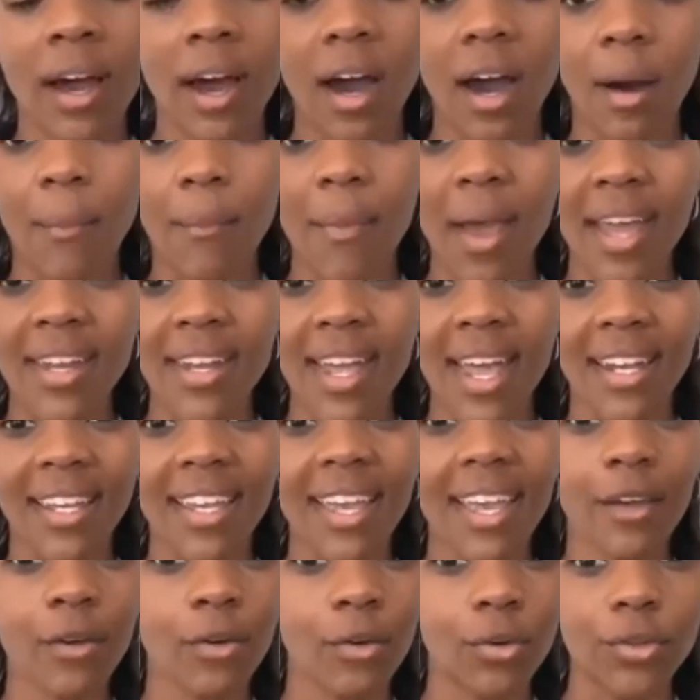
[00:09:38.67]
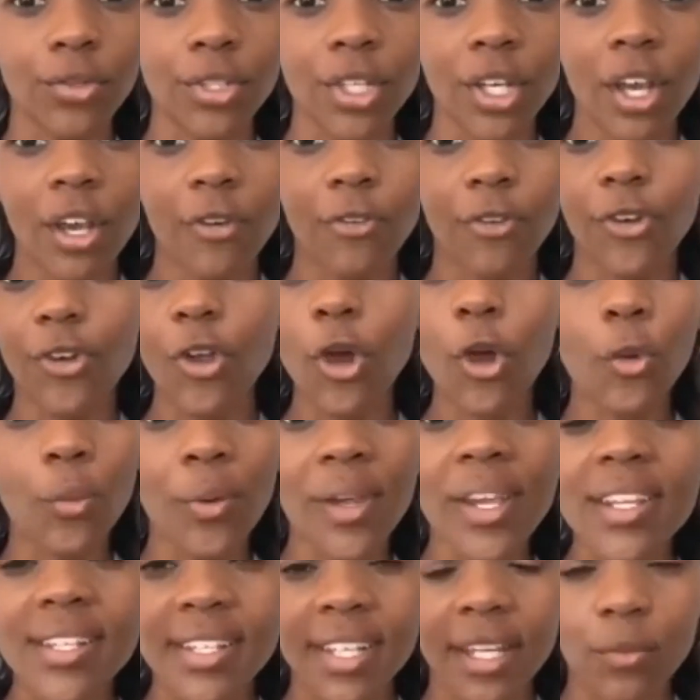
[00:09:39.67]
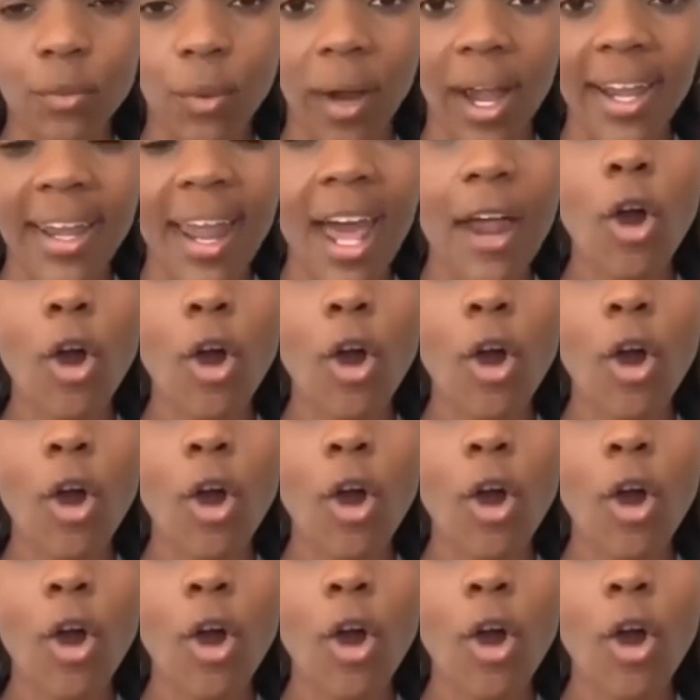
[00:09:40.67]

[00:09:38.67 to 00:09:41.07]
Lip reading: and killed for no reason, right?